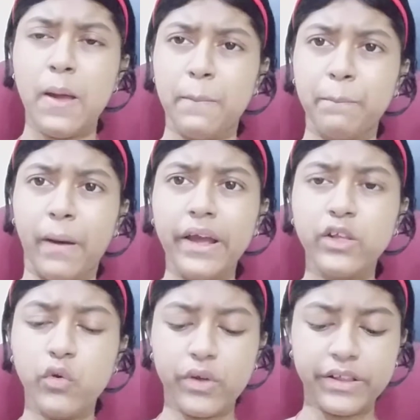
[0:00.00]
By
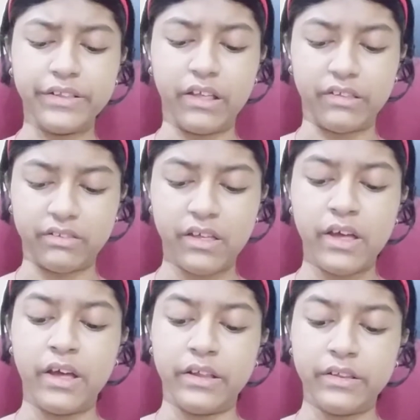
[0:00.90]
doing this,
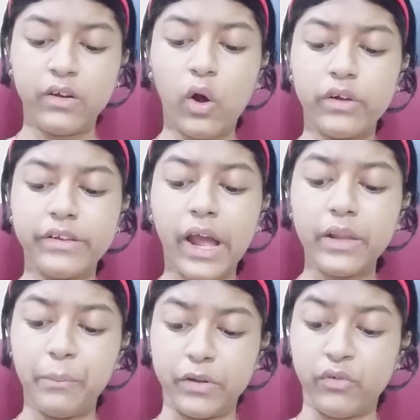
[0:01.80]
the contact
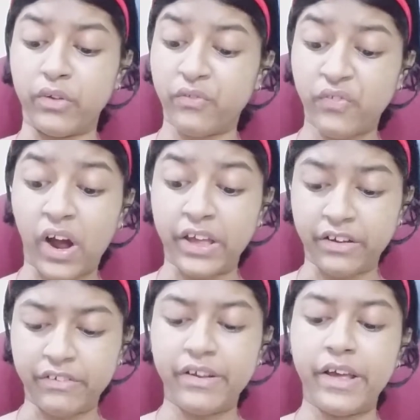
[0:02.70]
between
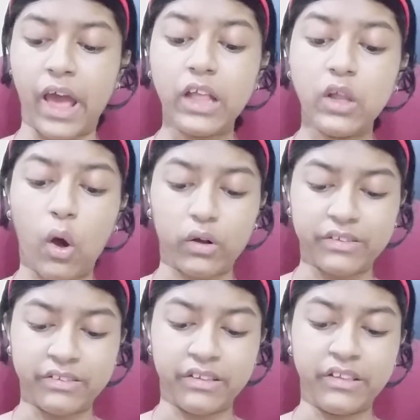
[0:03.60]
fire and
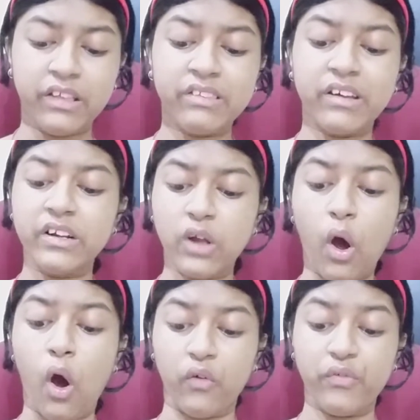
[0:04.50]
oxygen is cut
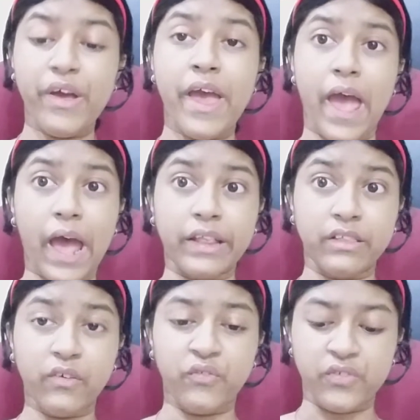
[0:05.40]
off and
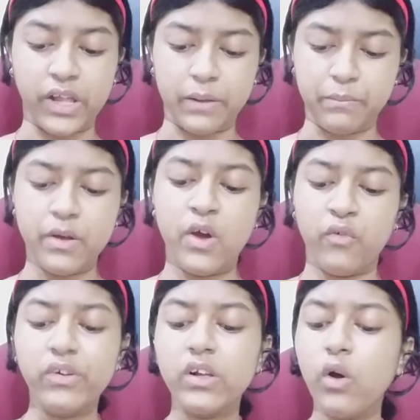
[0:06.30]
the flame
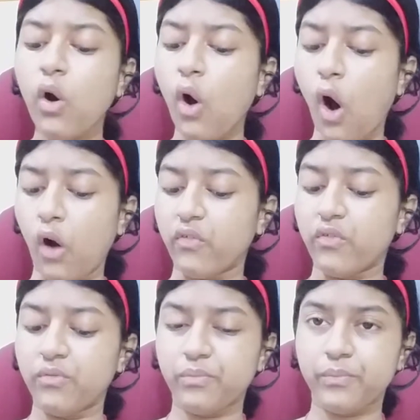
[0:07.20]
will go off.
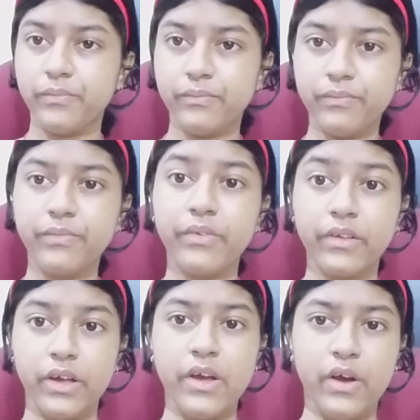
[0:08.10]

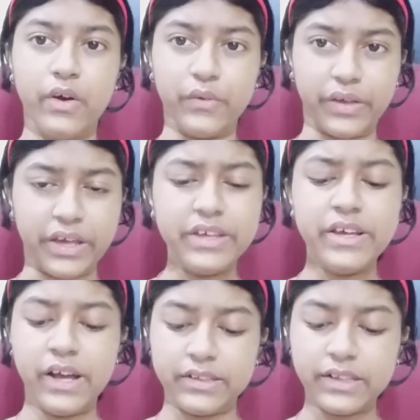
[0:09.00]
Okay,
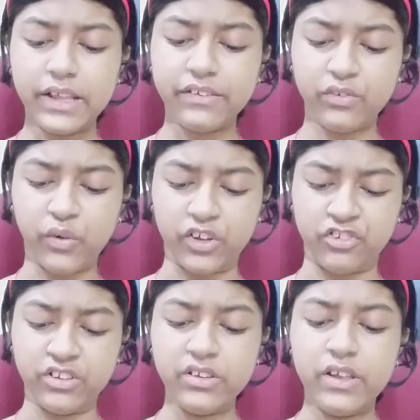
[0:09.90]
the next question.